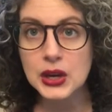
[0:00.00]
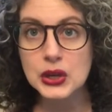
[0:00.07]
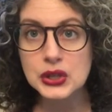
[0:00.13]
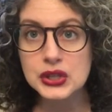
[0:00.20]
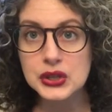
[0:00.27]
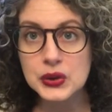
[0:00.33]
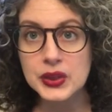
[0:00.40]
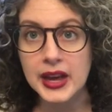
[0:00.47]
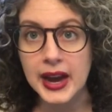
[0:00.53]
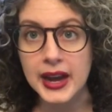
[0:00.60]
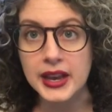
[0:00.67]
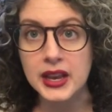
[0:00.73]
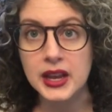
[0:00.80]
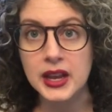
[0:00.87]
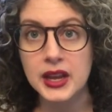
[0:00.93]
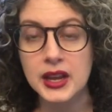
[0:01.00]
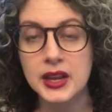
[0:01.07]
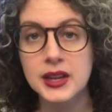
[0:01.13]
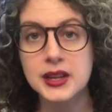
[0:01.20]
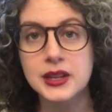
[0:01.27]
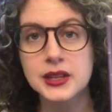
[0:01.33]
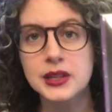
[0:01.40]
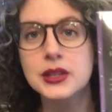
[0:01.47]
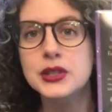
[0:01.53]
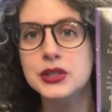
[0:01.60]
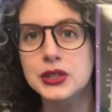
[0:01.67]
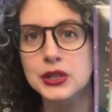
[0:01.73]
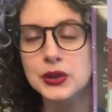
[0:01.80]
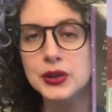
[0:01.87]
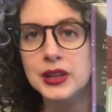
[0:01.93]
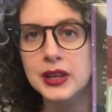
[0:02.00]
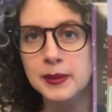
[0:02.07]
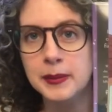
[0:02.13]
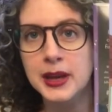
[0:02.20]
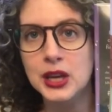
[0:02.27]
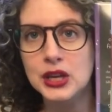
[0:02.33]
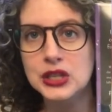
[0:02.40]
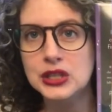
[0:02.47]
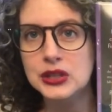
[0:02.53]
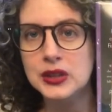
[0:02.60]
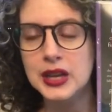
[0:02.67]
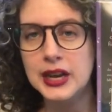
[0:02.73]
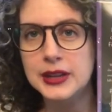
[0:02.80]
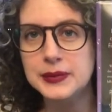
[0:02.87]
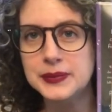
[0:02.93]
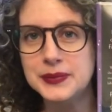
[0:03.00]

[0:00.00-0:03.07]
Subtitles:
could do that? Do you think Mae could do that?